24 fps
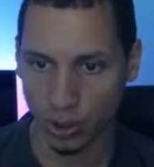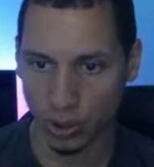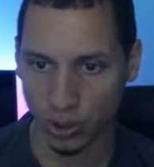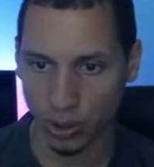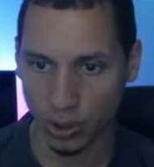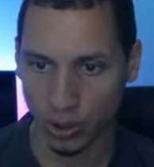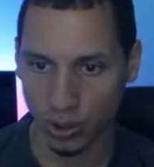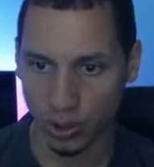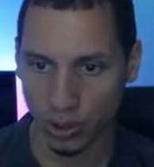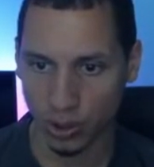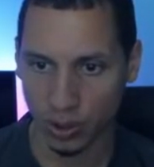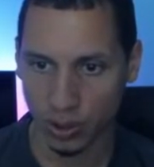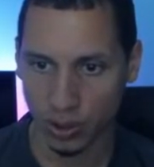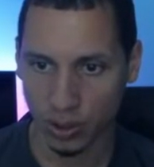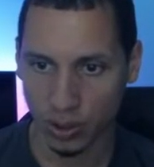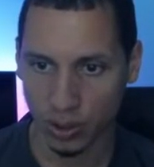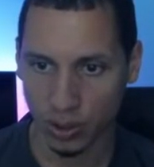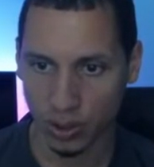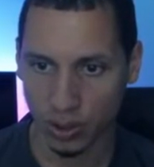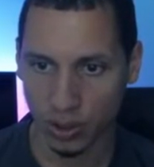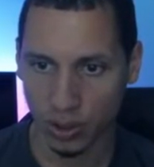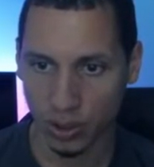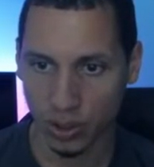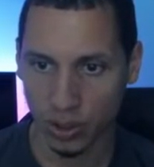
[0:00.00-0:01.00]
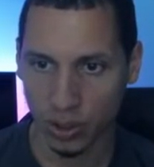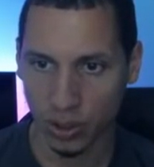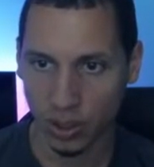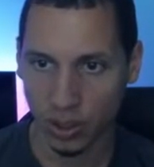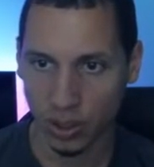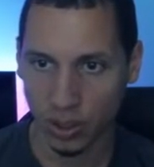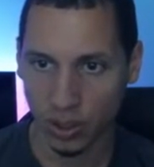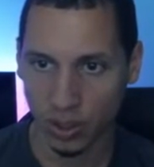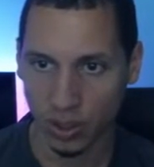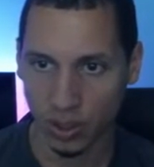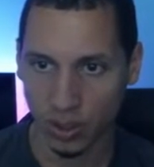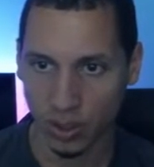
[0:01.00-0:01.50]

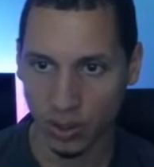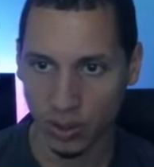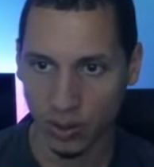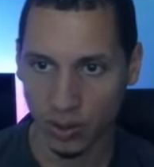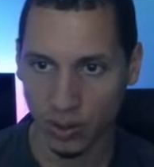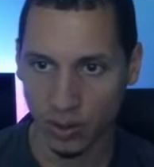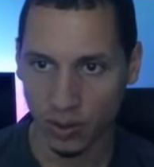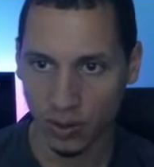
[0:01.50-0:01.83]
Nothing is said.